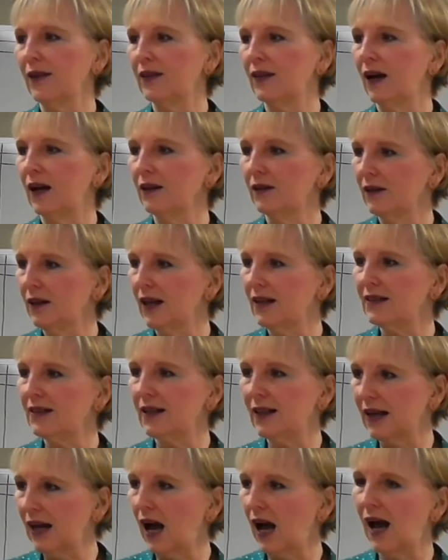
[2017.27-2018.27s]
The lust of
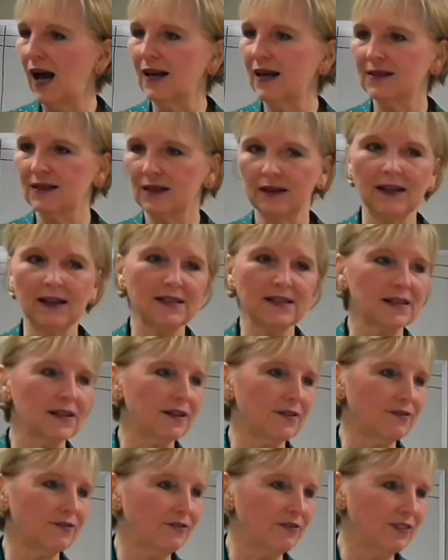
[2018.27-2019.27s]
the eyes, the lust of
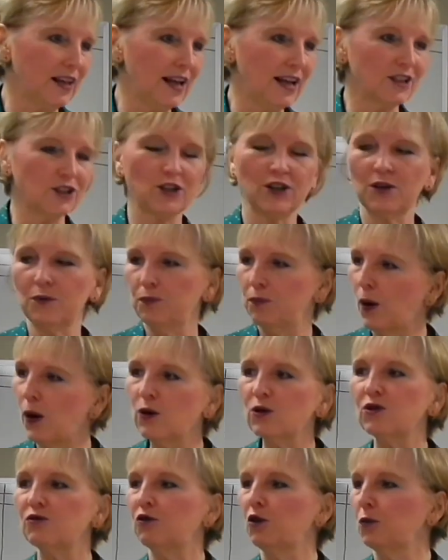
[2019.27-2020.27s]
the flesh, and the
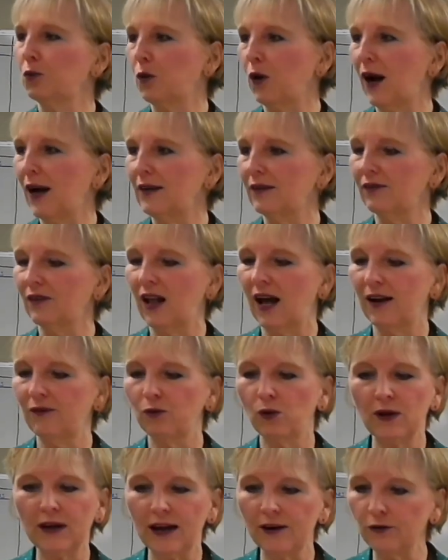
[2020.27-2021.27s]
boastful pride of life,
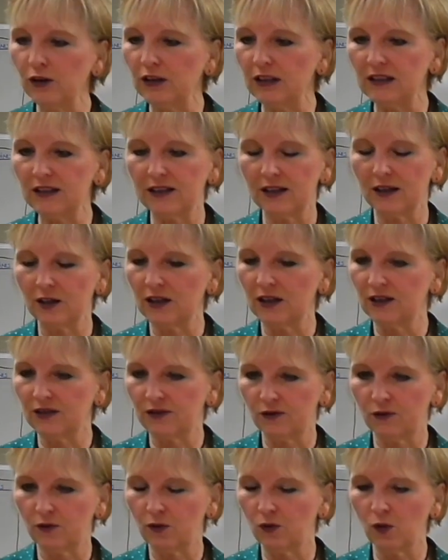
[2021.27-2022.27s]
whatever it is that
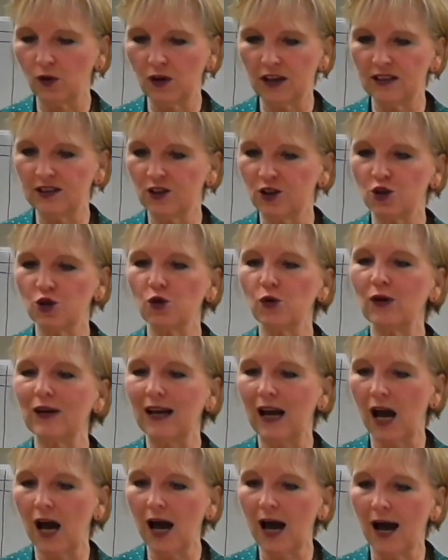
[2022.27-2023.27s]
is stirring
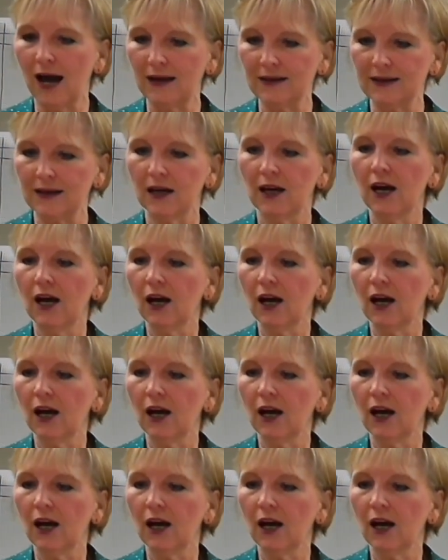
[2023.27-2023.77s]
us.